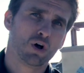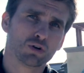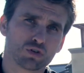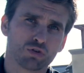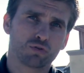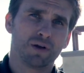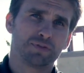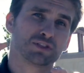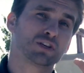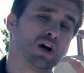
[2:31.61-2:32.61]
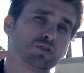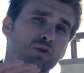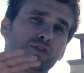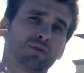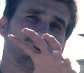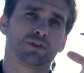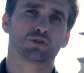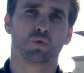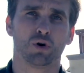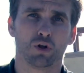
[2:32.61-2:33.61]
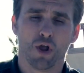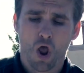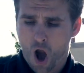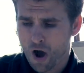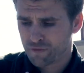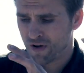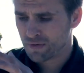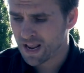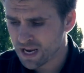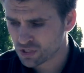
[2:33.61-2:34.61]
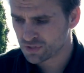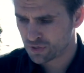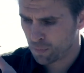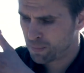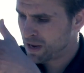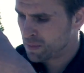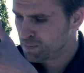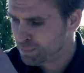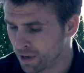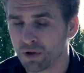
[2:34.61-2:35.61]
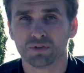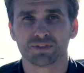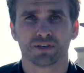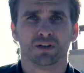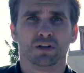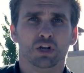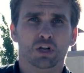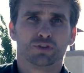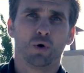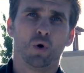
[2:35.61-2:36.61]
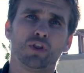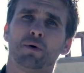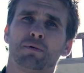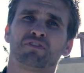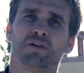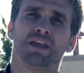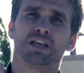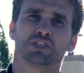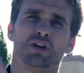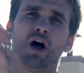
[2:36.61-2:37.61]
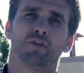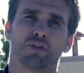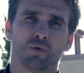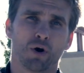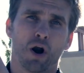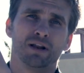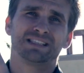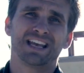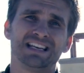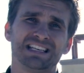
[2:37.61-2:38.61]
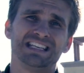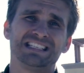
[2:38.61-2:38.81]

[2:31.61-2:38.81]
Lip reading: culture, throughout this country, and throughout this world are foundations that are being built to hold up a foundation other than what our intended